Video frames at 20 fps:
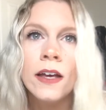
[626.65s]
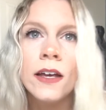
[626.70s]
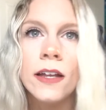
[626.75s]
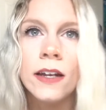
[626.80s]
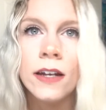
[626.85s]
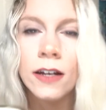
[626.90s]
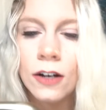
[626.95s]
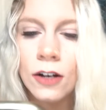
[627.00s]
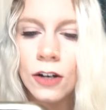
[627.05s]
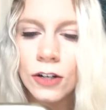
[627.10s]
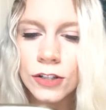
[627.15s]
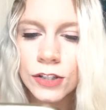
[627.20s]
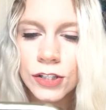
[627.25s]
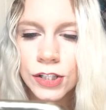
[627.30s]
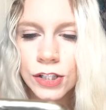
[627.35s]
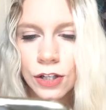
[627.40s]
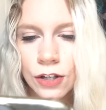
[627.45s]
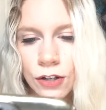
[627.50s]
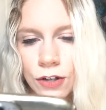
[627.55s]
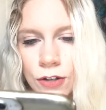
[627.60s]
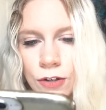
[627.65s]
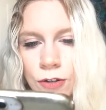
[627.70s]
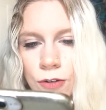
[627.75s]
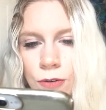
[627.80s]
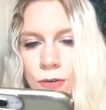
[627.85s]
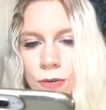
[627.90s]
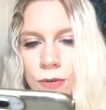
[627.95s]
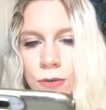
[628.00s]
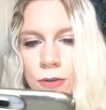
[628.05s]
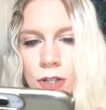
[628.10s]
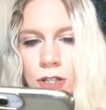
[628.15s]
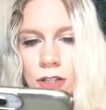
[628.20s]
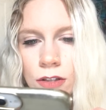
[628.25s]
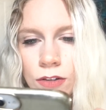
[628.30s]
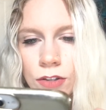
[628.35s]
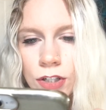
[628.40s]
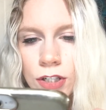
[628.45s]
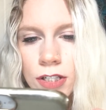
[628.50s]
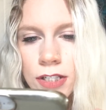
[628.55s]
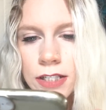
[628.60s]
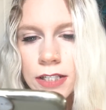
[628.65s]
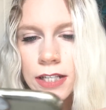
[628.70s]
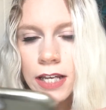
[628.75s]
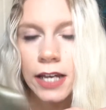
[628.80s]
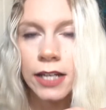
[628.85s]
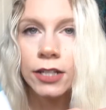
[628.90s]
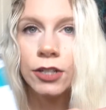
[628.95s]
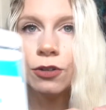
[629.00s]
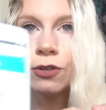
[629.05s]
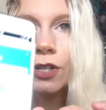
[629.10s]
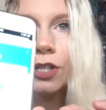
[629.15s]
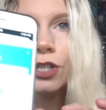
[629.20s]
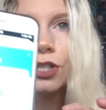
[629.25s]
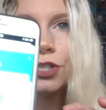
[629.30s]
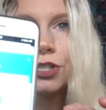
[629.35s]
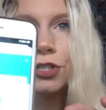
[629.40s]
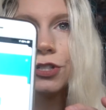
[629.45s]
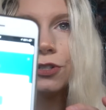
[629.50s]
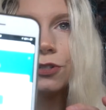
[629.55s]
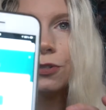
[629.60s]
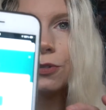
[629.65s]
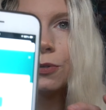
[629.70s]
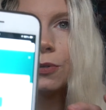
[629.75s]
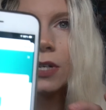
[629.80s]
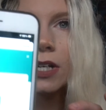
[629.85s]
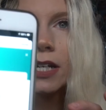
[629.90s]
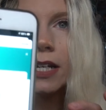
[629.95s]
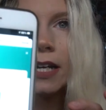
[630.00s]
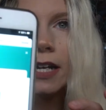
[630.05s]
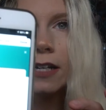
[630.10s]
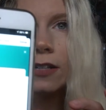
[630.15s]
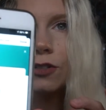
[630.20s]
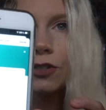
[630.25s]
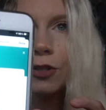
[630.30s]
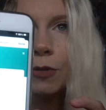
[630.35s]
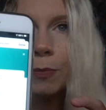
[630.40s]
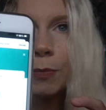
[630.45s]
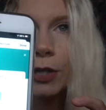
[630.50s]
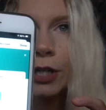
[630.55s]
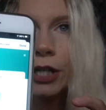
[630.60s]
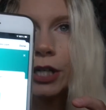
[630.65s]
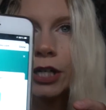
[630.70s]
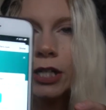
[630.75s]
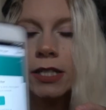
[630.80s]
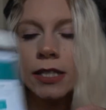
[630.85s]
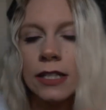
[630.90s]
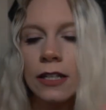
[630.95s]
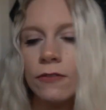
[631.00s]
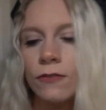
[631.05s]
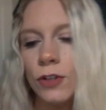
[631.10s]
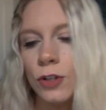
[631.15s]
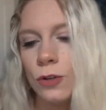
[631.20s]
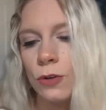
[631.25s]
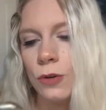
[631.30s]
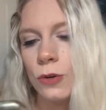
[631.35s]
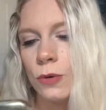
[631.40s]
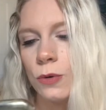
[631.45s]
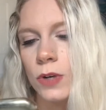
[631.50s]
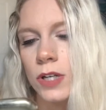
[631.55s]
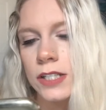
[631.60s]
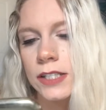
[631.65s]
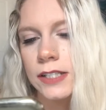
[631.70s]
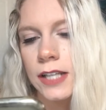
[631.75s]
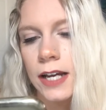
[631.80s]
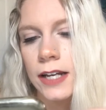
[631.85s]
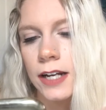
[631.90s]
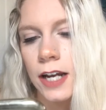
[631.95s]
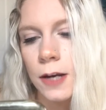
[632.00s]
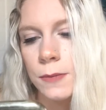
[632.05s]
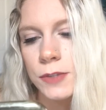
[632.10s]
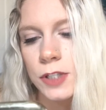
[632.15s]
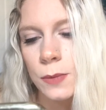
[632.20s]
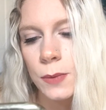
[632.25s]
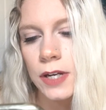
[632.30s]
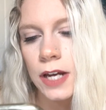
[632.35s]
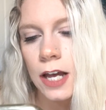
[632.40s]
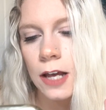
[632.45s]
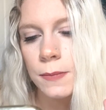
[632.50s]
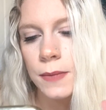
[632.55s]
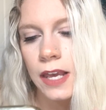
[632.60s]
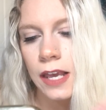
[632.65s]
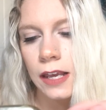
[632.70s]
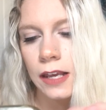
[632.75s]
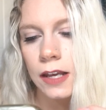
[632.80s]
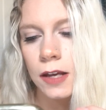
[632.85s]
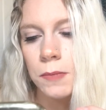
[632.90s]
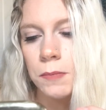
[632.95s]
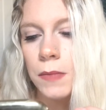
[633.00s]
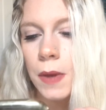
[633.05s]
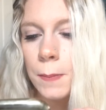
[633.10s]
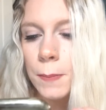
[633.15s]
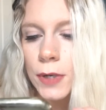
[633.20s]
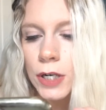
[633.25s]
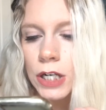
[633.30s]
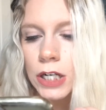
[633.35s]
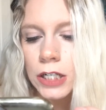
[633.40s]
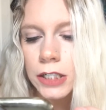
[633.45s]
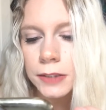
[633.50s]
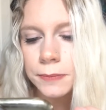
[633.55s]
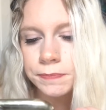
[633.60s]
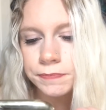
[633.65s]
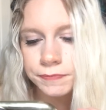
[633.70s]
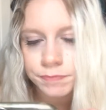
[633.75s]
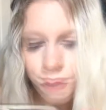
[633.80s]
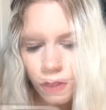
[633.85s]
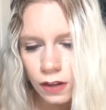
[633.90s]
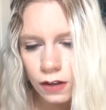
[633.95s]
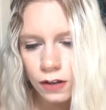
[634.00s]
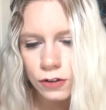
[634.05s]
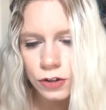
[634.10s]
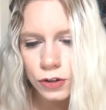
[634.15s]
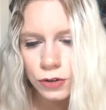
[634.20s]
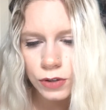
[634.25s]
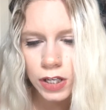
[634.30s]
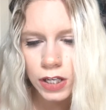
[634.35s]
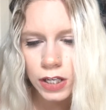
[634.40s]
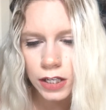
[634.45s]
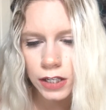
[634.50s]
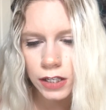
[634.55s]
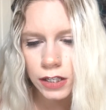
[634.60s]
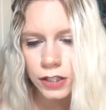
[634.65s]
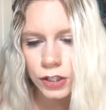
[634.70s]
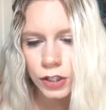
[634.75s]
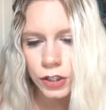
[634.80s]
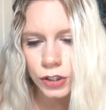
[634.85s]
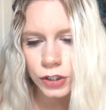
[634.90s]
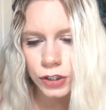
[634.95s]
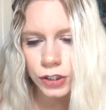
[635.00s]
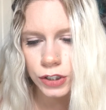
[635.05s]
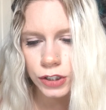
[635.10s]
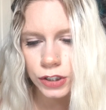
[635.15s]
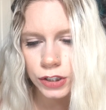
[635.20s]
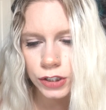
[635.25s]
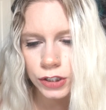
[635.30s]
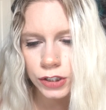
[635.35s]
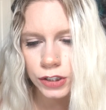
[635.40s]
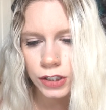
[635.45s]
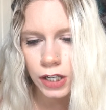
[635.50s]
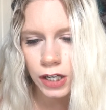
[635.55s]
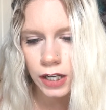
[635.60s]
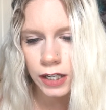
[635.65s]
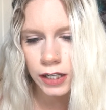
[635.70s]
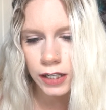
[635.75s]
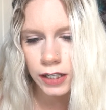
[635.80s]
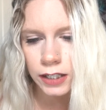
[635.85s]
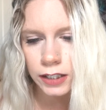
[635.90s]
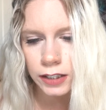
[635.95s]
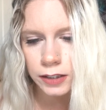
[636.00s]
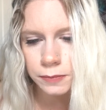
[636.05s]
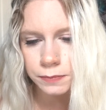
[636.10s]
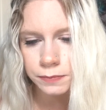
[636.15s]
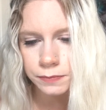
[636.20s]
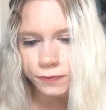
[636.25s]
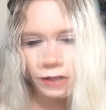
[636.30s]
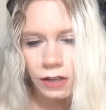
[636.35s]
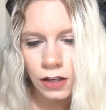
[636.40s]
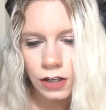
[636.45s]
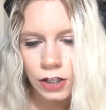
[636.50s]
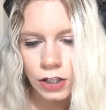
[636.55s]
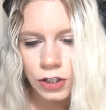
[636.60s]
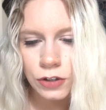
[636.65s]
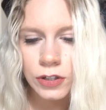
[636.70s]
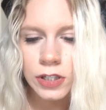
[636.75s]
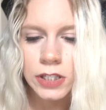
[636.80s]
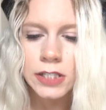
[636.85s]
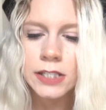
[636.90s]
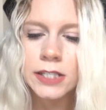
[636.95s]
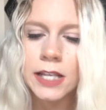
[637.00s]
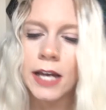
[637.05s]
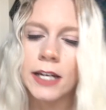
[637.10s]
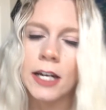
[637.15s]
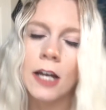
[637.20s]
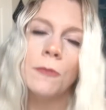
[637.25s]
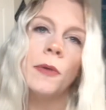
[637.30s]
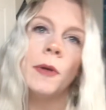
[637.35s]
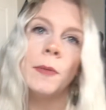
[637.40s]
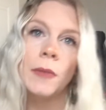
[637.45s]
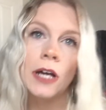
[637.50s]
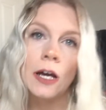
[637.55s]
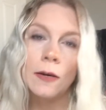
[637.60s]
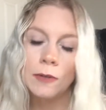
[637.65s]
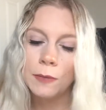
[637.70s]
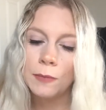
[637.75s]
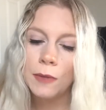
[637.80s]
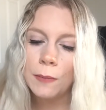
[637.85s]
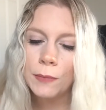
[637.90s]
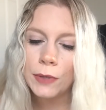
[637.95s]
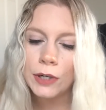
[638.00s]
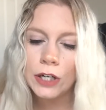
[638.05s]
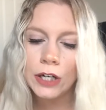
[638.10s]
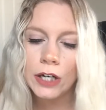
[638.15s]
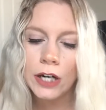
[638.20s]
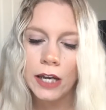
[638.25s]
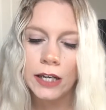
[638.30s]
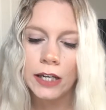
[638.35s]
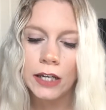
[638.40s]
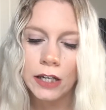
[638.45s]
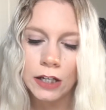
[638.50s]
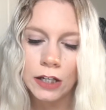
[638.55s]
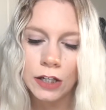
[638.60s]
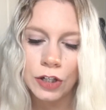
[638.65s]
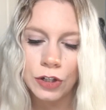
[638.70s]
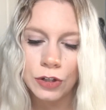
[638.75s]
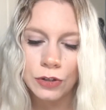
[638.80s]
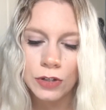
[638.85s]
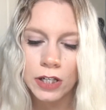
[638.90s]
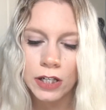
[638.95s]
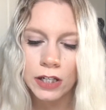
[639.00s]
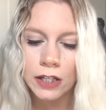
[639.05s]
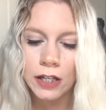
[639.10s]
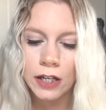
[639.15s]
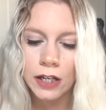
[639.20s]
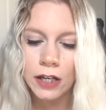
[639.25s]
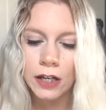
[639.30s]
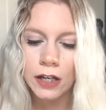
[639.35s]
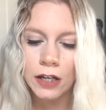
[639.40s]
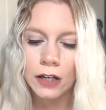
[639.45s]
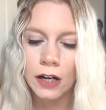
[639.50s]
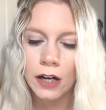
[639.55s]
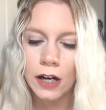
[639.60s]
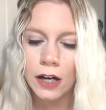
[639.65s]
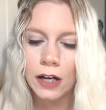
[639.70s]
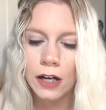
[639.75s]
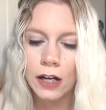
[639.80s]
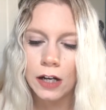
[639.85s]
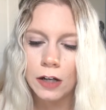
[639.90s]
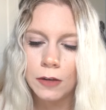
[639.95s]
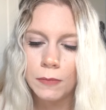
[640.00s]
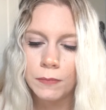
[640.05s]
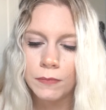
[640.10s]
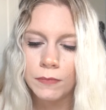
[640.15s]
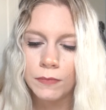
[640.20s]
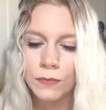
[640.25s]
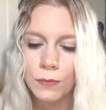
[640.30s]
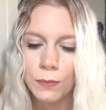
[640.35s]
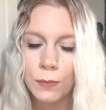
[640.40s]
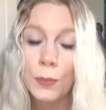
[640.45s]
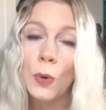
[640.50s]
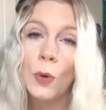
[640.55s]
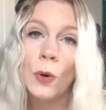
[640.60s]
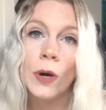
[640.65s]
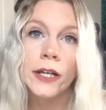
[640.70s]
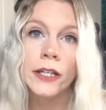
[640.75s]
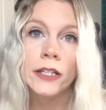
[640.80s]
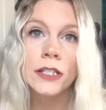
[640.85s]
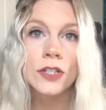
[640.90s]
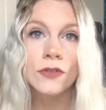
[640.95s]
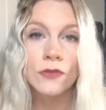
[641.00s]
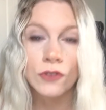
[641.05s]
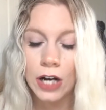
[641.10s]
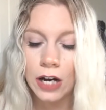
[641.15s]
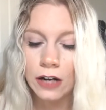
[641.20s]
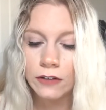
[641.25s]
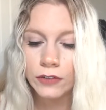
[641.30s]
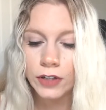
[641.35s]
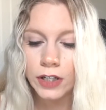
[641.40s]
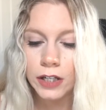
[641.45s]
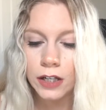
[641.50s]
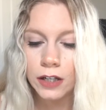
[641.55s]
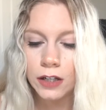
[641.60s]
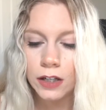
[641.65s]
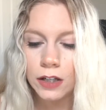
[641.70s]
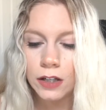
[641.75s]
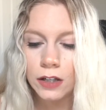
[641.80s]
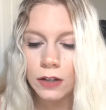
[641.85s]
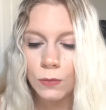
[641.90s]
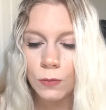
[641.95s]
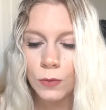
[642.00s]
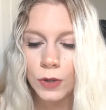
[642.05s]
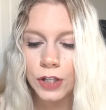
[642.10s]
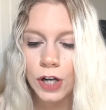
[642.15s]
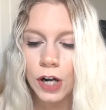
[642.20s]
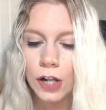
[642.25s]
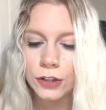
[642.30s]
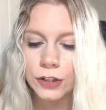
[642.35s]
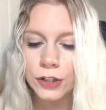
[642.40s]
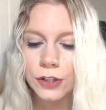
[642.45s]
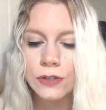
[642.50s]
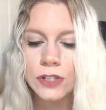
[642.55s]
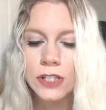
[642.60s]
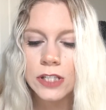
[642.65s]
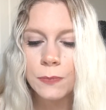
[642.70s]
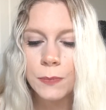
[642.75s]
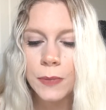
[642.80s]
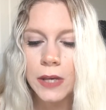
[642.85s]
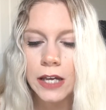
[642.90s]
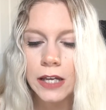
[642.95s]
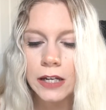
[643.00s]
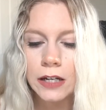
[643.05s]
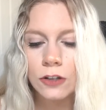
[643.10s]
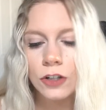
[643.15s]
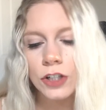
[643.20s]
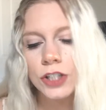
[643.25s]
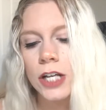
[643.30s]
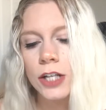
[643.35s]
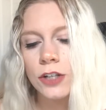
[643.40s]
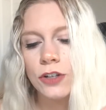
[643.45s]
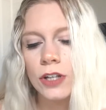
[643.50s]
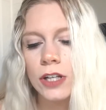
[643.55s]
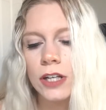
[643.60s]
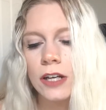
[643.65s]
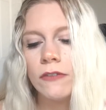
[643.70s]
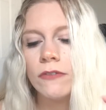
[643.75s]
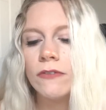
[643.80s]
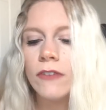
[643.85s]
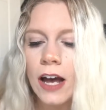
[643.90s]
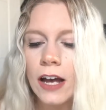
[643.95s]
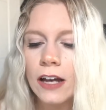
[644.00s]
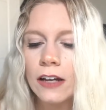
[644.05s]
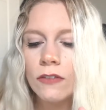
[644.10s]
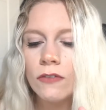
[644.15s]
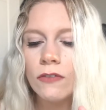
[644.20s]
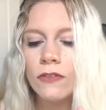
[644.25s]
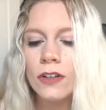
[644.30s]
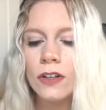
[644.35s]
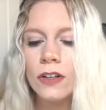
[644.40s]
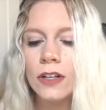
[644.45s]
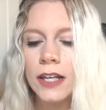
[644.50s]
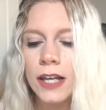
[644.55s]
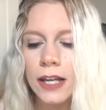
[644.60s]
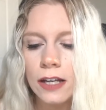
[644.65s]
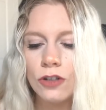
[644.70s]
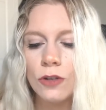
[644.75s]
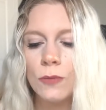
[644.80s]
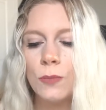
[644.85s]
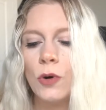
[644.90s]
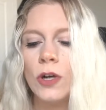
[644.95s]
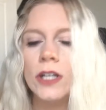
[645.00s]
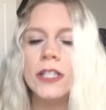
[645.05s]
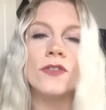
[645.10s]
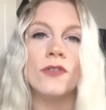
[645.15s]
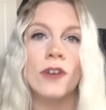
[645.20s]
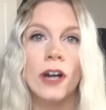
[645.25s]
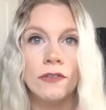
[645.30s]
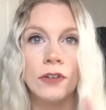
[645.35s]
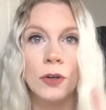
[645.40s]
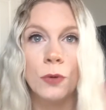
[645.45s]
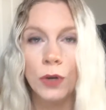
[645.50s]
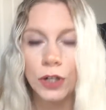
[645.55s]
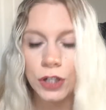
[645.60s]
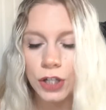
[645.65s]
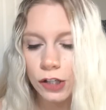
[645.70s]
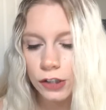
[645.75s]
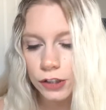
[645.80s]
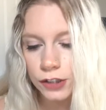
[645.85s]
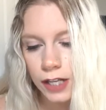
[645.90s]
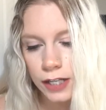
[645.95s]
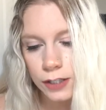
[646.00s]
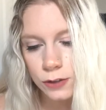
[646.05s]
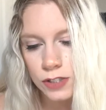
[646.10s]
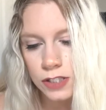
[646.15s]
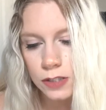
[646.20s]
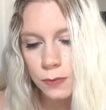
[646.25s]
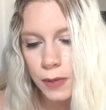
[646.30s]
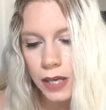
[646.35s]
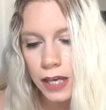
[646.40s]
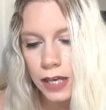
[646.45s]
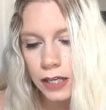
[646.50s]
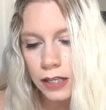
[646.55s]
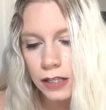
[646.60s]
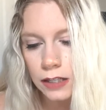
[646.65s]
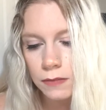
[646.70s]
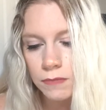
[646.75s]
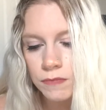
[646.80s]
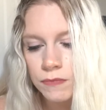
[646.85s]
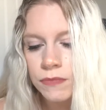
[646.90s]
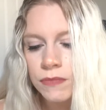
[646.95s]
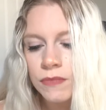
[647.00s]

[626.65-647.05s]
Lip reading: And it also looks like you can do candle perks if you sign up to become a member. You can earn, you can sign up and become a member, and you can get points for every $1 you spend. It looks like you can get 5 candle points for every $1 that you spend.